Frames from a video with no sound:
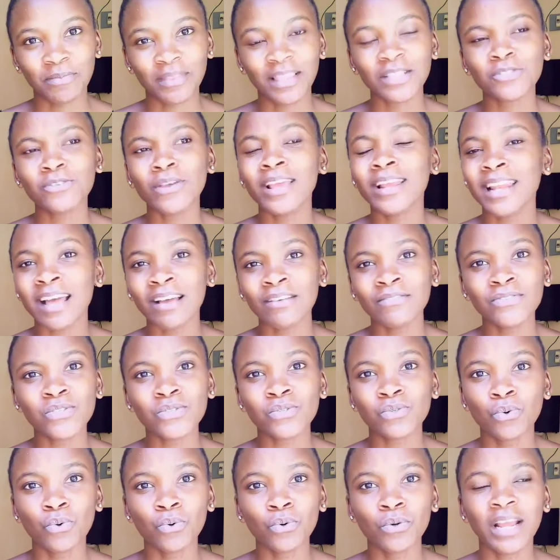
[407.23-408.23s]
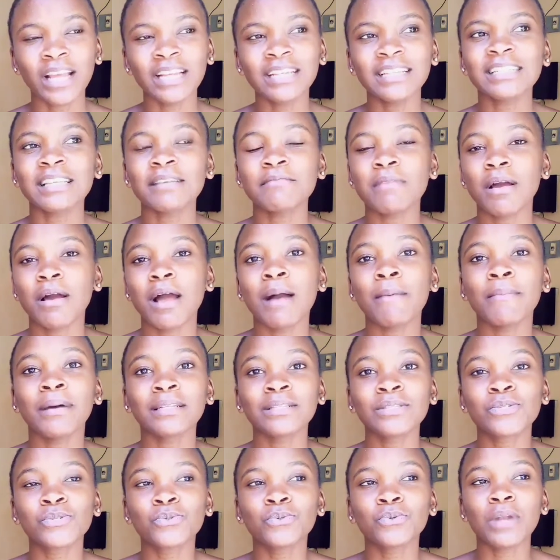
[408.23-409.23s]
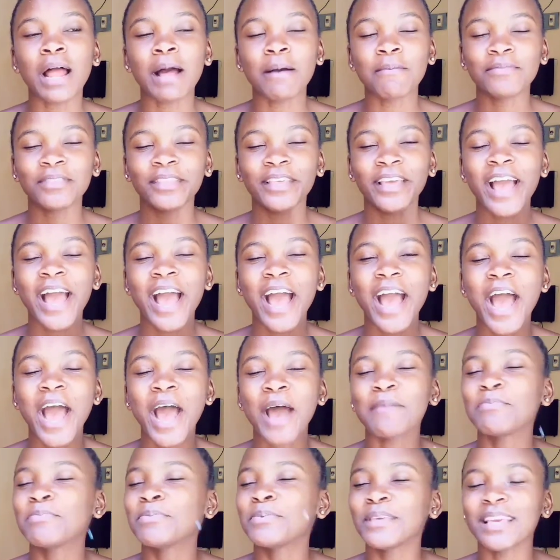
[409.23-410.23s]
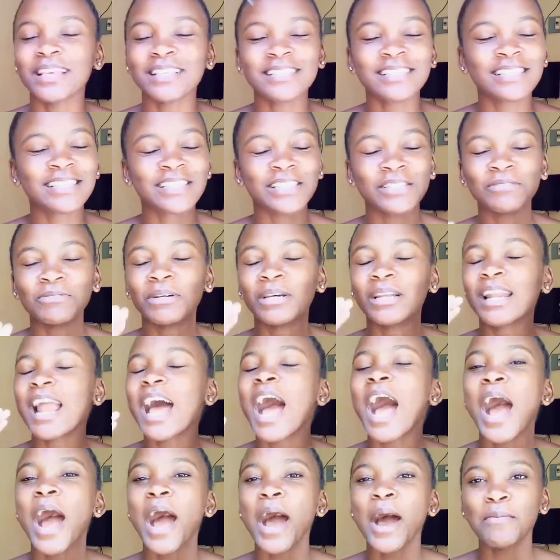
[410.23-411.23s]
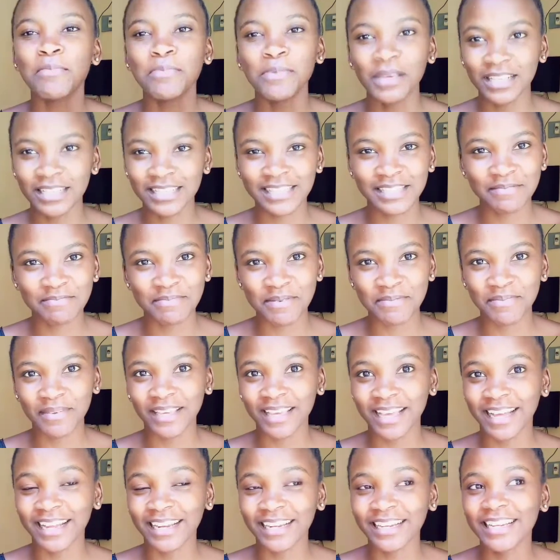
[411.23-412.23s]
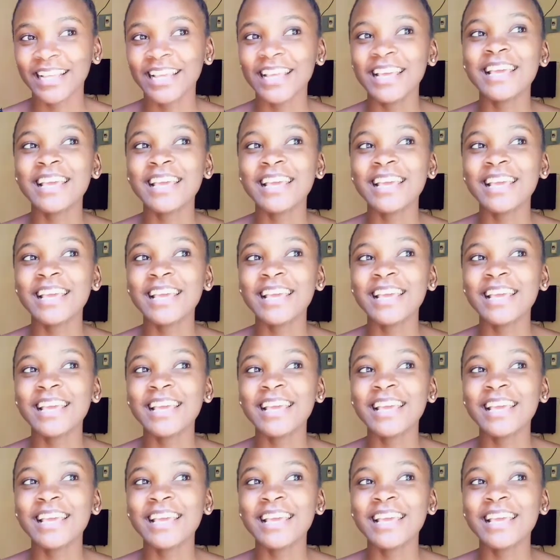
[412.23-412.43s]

That's why I love school. Anytime I'm at school, I'm the happiest jewel, happiest baby girl.